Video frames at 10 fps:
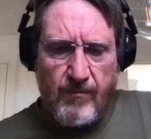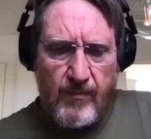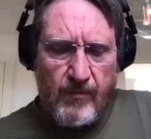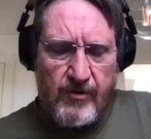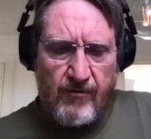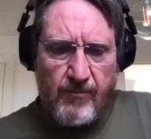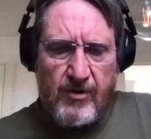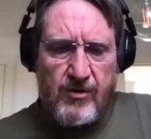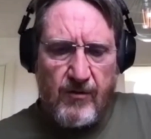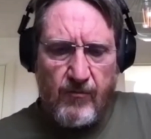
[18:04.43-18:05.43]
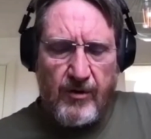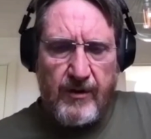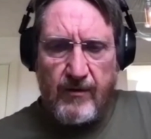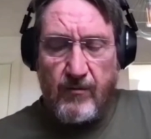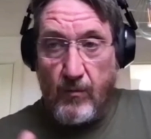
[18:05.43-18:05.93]
sort of pieces of work
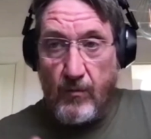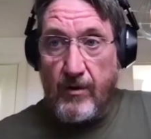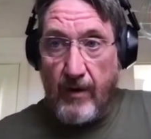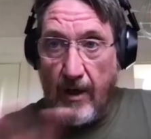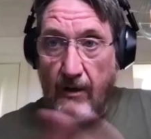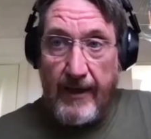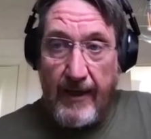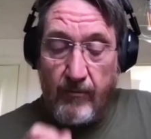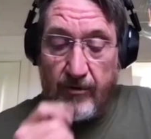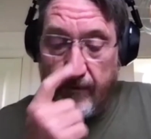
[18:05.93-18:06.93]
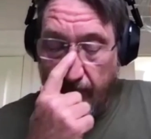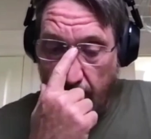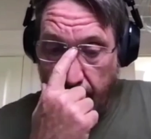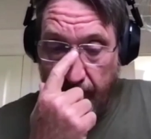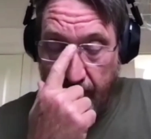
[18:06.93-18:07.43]
that our lab was
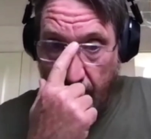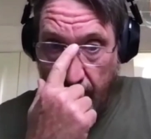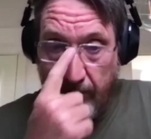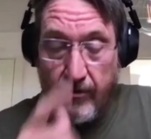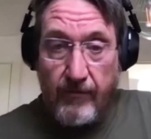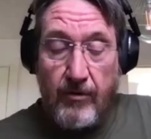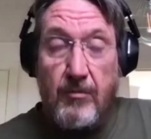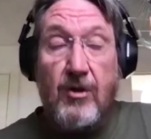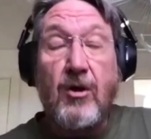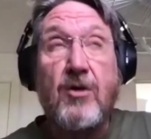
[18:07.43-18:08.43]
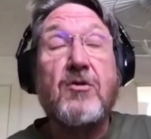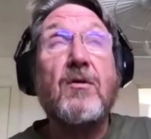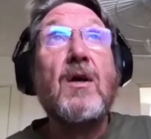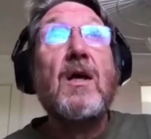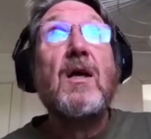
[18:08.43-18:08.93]
involved was the whole issue of communication.
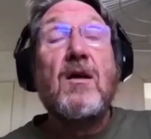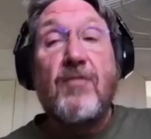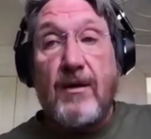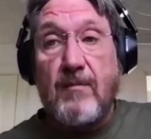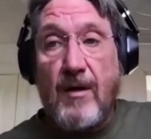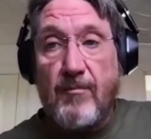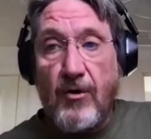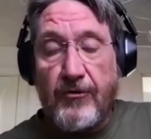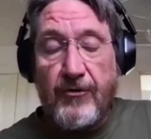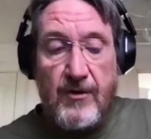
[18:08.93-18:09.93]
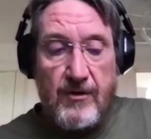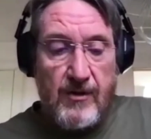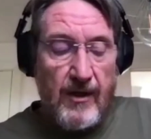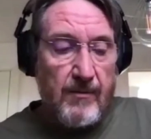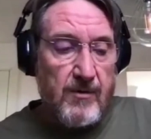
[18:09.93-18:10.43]
In fact, my boss at the
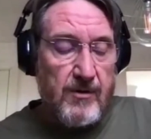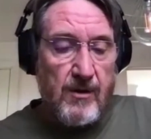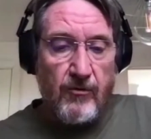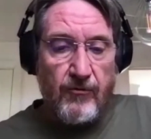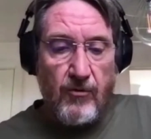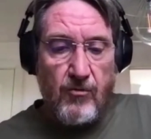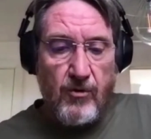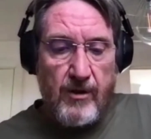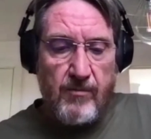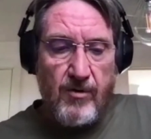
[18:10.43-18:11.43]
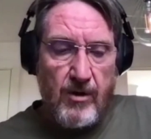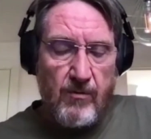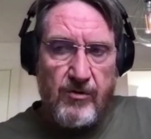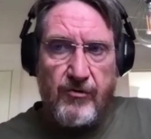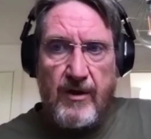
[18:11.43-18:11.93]
time, his name was Volker Heuberg,
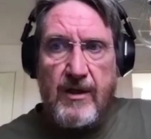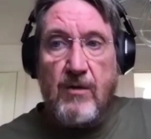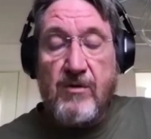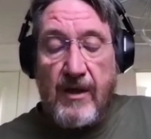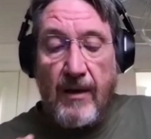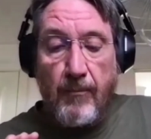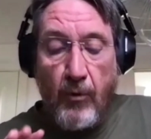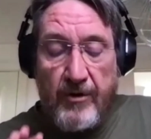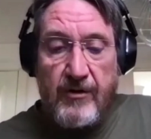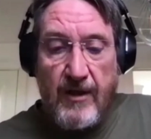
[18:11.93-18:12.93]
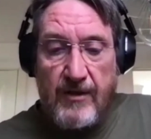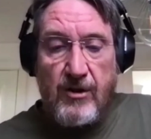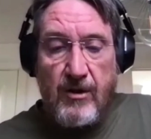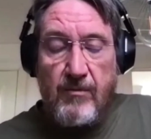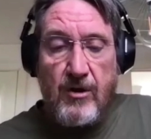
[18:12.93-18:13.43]
he was appointed as a
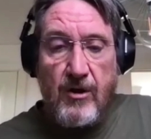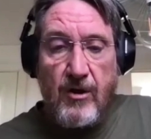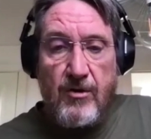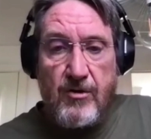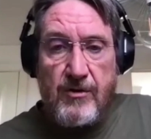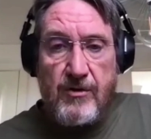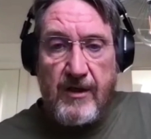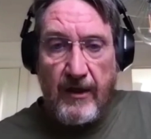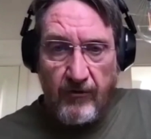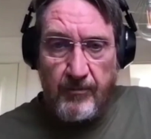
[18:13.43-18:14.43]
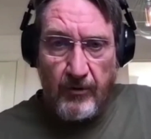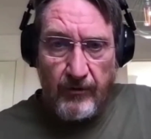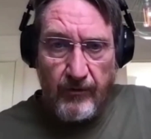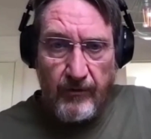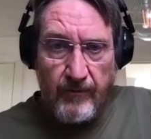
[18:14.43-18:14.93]
communications
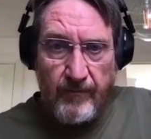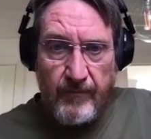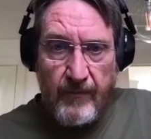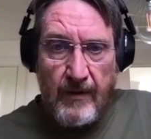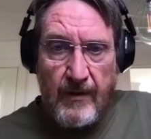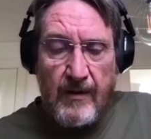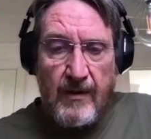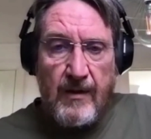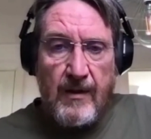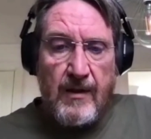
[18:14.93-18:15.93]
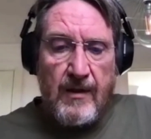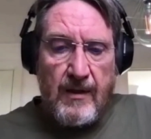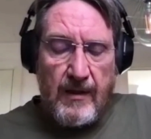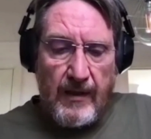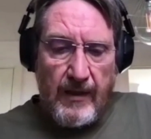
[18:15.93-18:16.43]
expert.
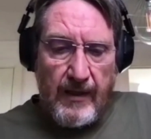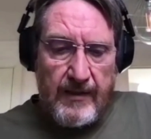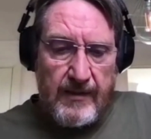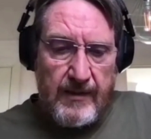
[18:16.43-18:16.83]
And